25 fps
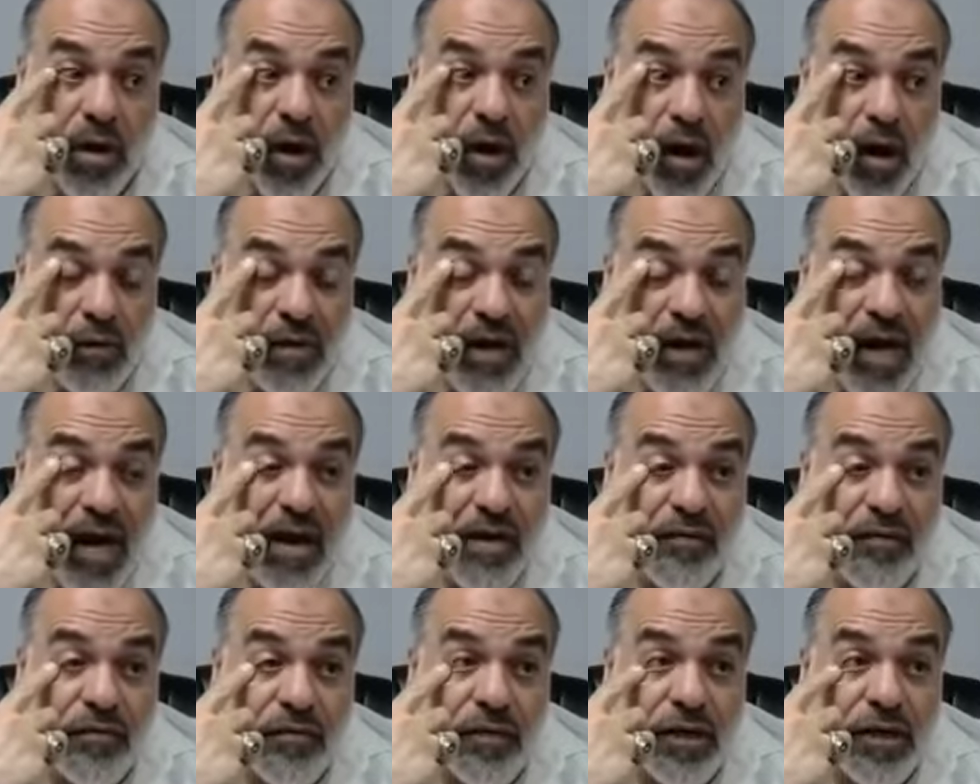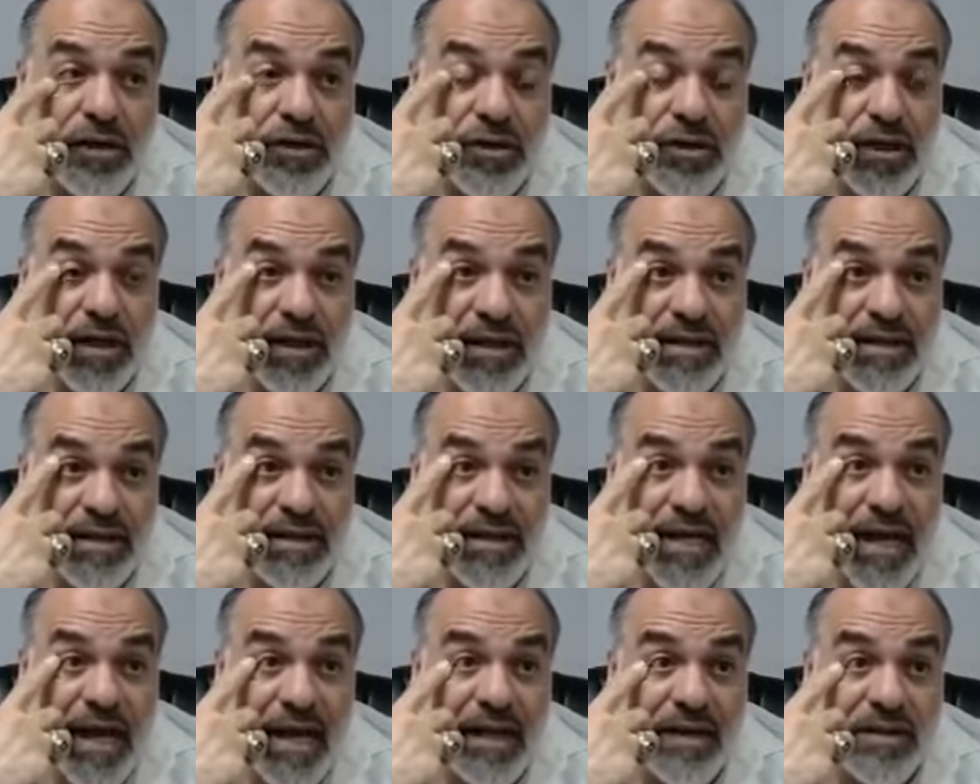On average, it
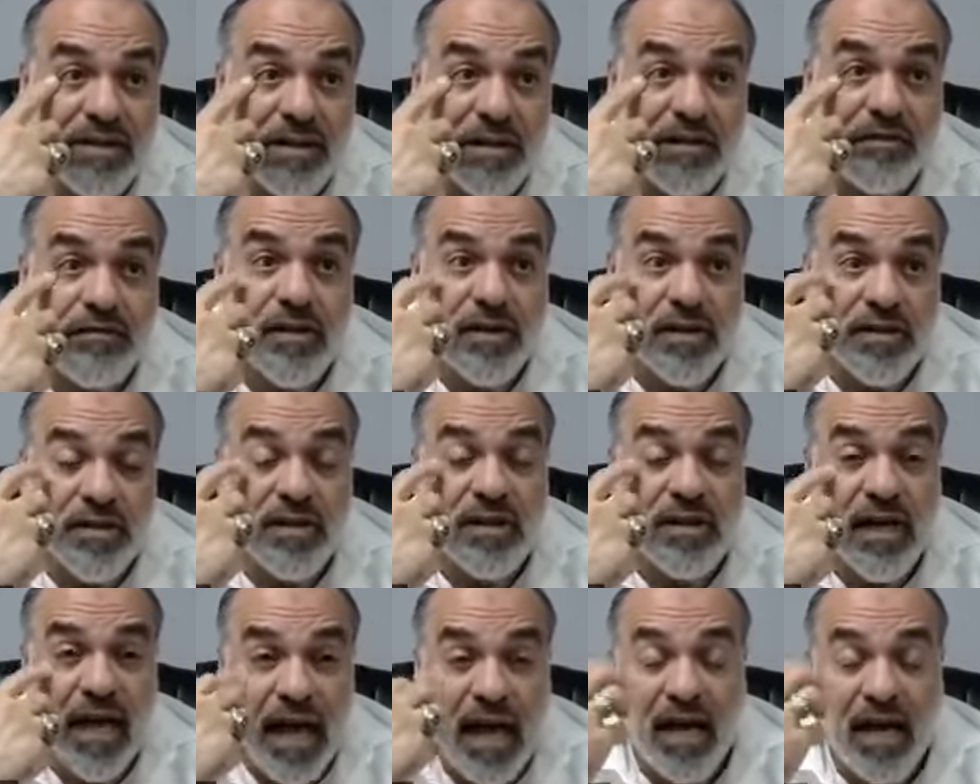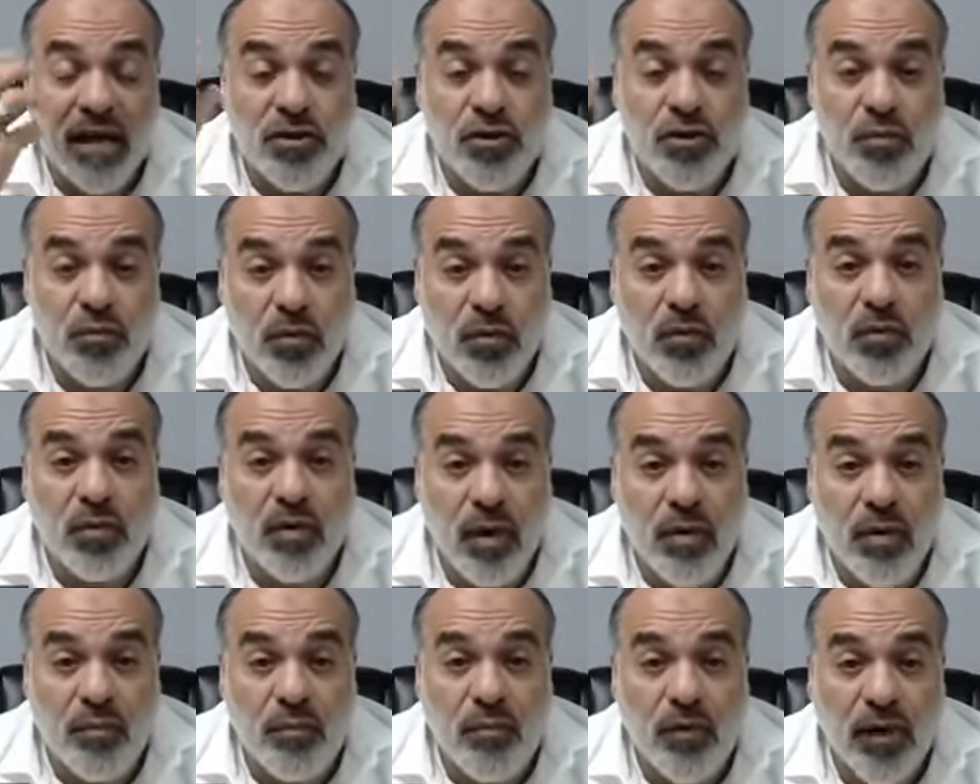takes, if it's an actual
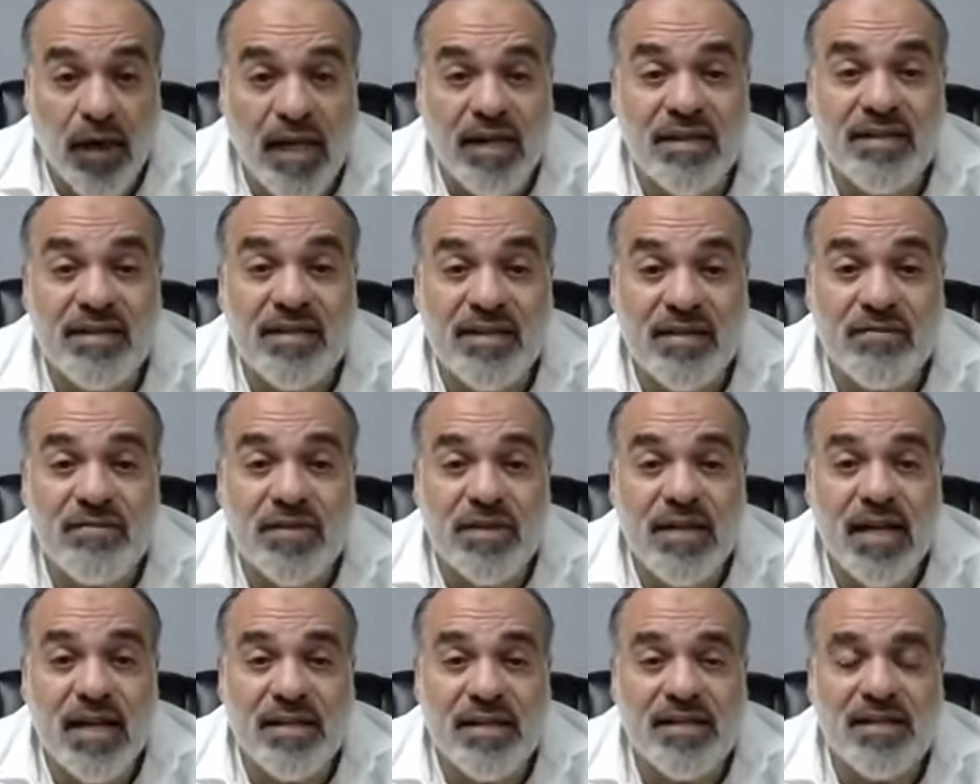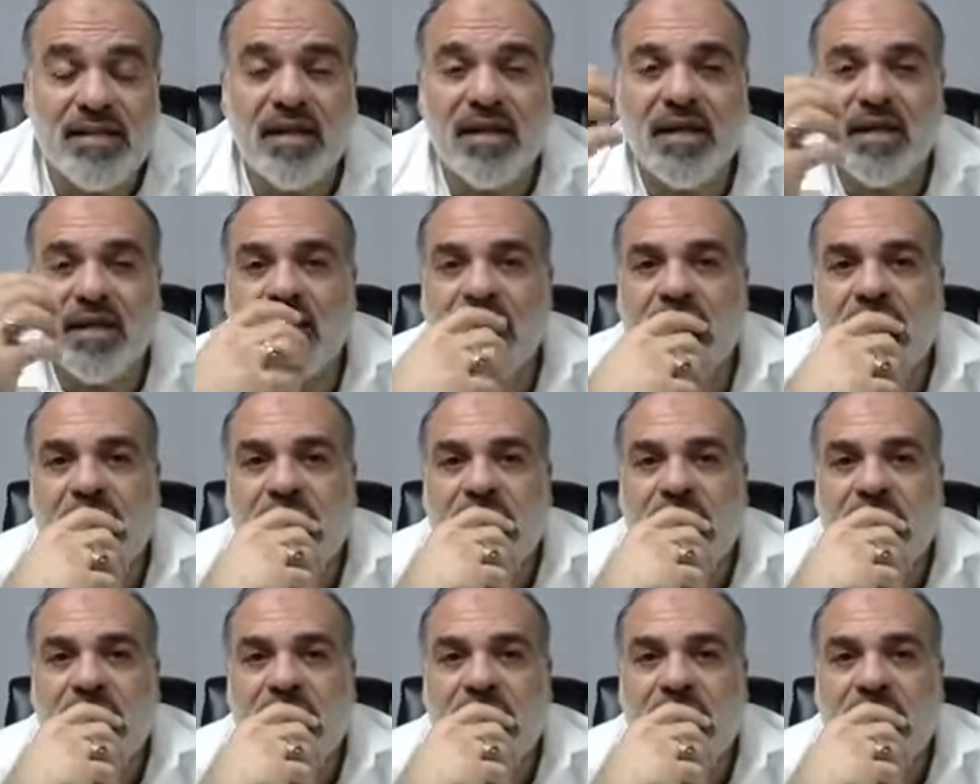comprehensive testing,